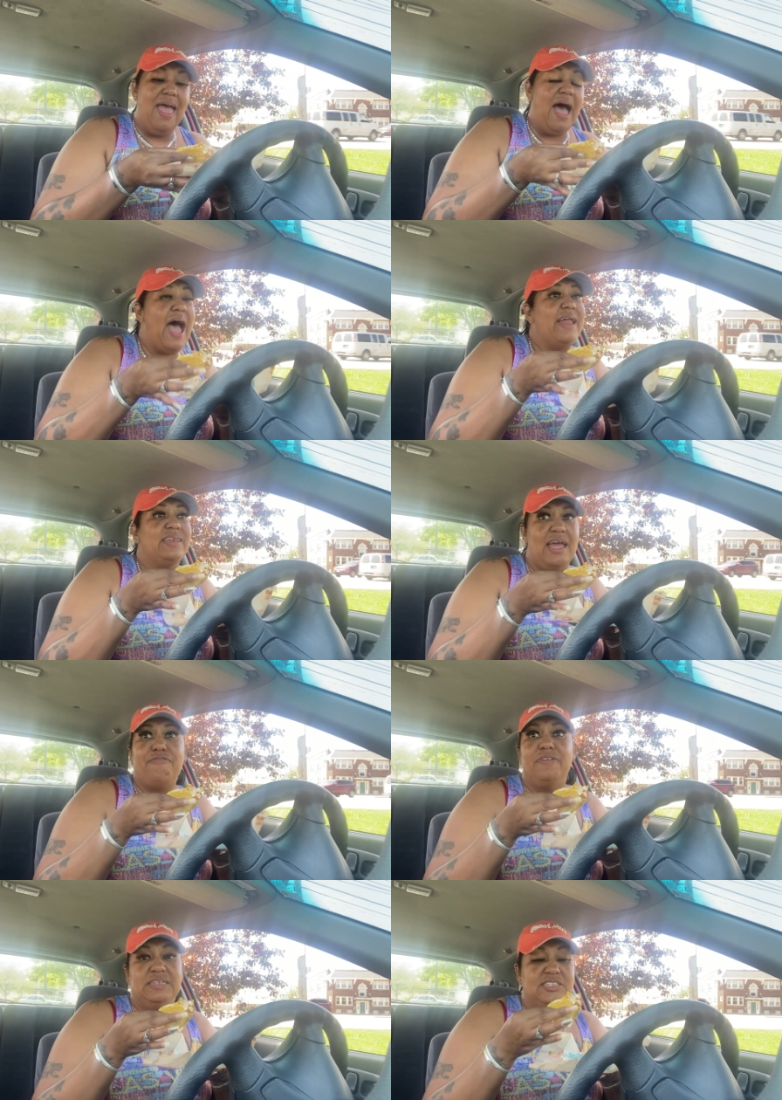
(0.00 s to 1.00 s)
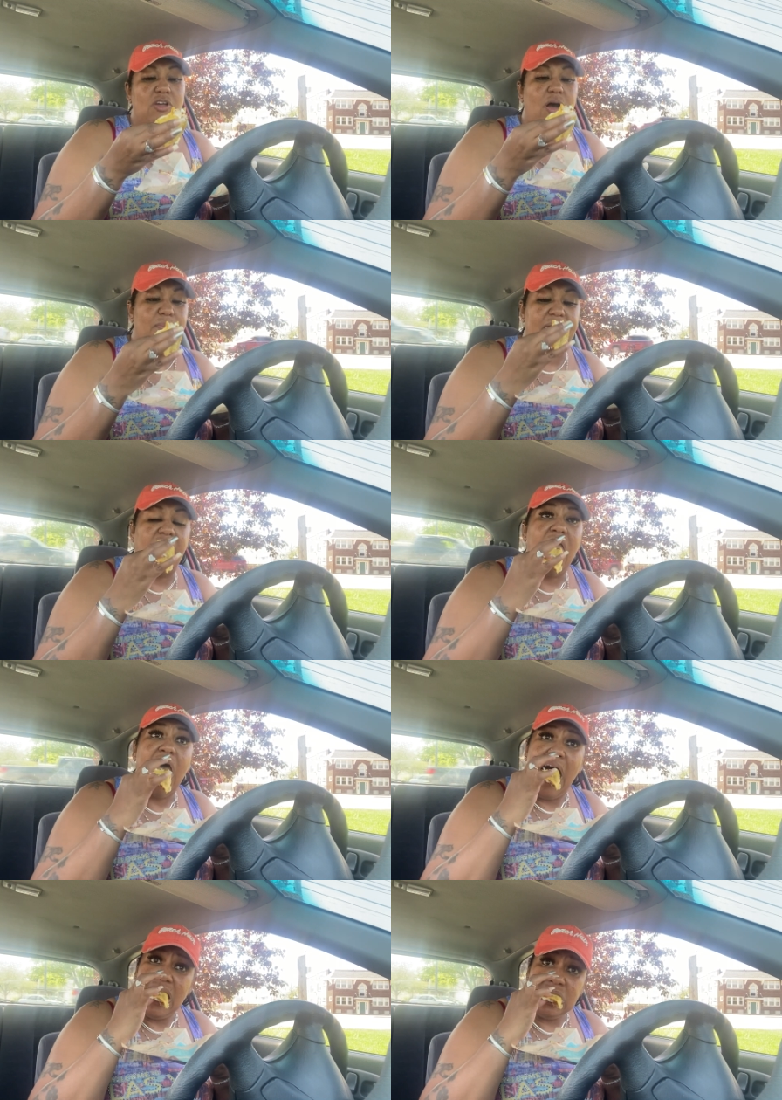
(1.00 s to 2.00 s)
I definitely saw me.
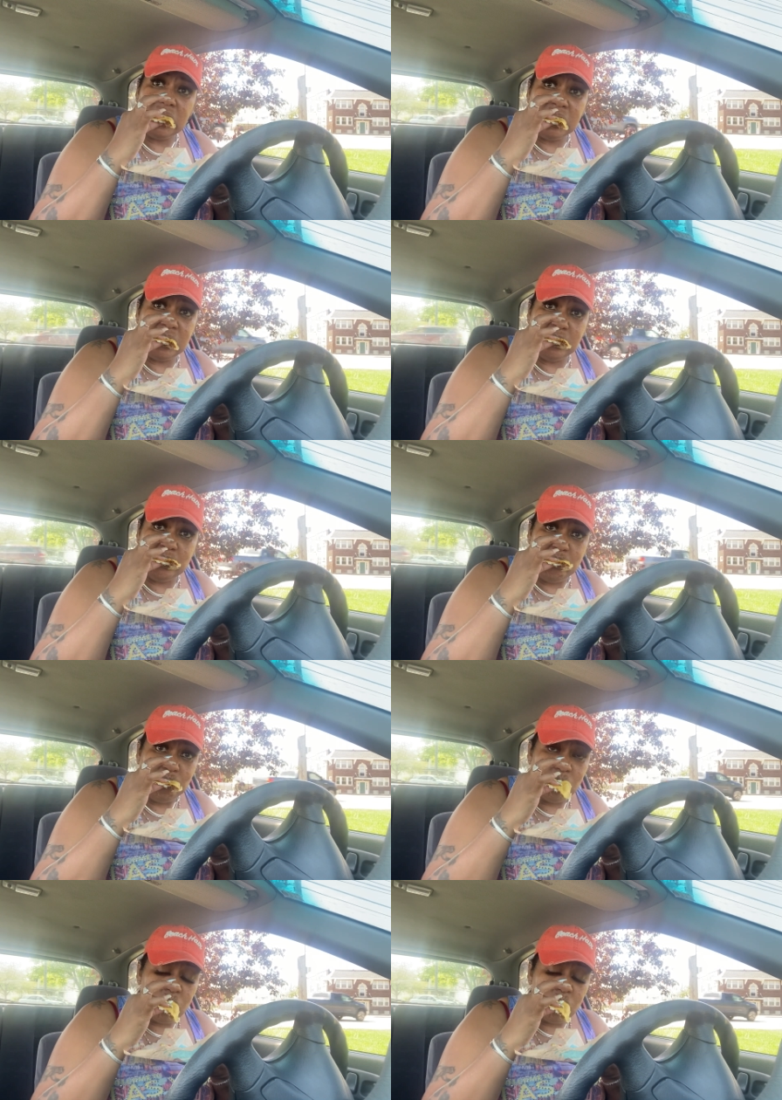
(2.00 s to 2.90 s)
Mm-mm.